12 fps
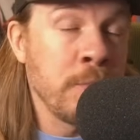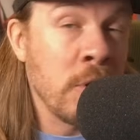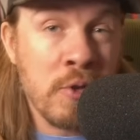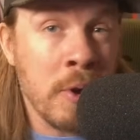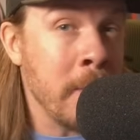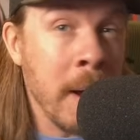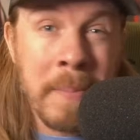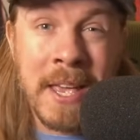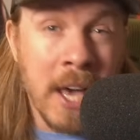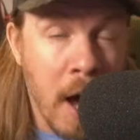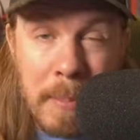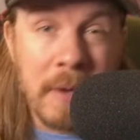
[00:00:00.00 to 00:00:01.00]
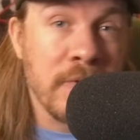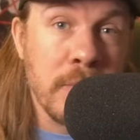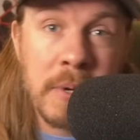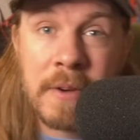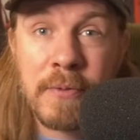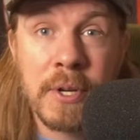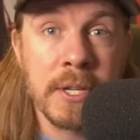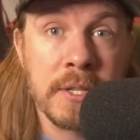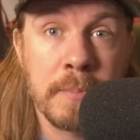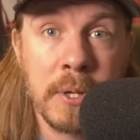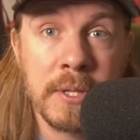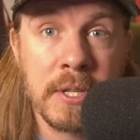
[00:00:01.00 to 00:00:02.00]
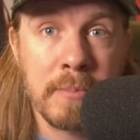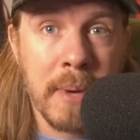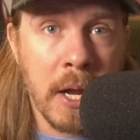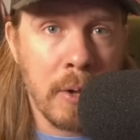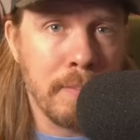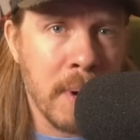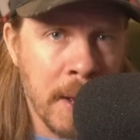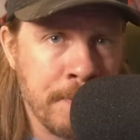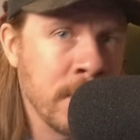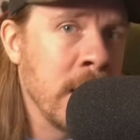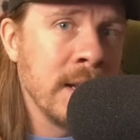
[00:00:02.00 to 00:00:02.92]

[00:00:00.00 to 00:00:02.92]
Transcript: They might be coming from different disciplines in metal, but